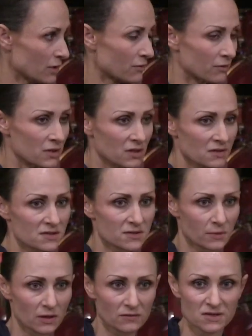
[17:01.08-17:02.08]
1 Corinthians
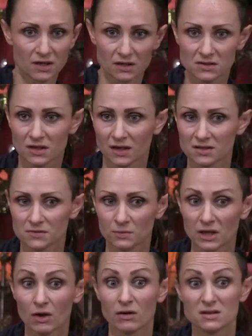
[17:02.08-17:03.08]
12, saying to us,
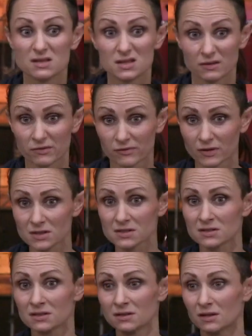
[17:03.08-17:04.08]
We are
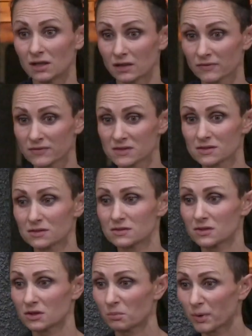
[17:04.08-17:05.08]
different gifts
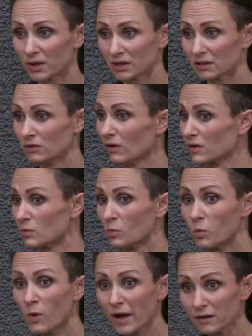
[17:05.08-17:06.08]
to the body. Not
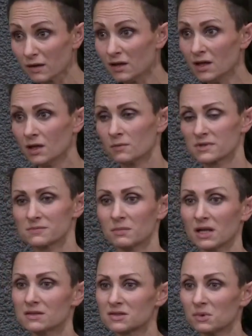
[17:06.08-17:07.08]
one was
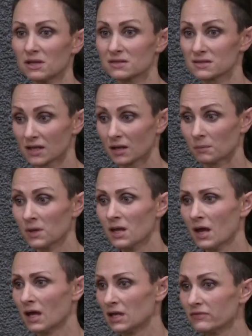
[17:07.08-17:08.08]
meant to be the same.
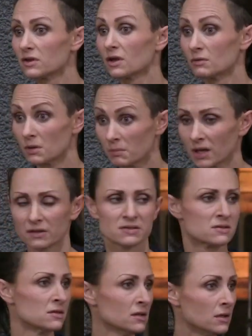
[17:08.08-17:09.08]
And even though,
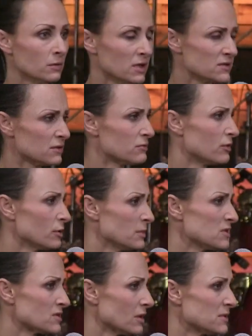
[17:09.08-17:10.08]
amongst, what is it,
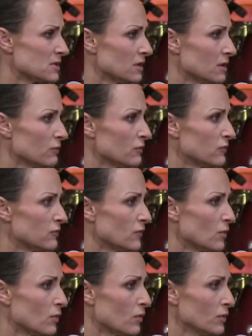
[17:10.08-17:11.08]
Romans chapter
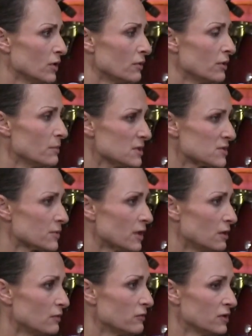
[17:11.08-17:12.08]
4, no, Romans
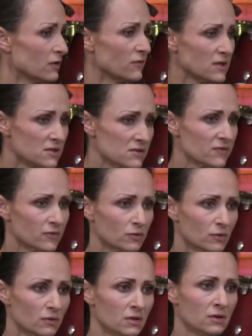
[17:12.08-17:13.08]
12, Ephesians
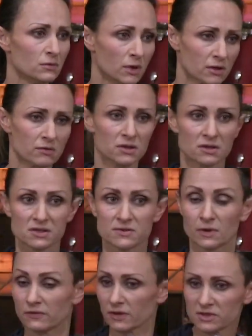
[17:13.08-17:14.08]
4, 1 Corinthians
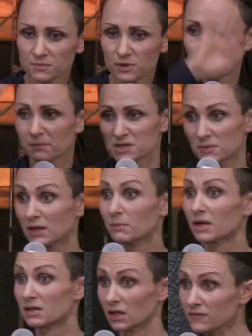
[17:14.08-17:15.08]
12. They all speak,
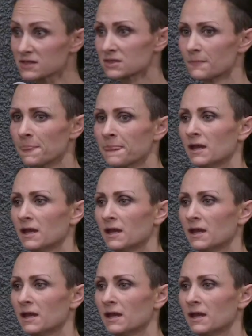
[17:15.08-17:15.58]
about gifts.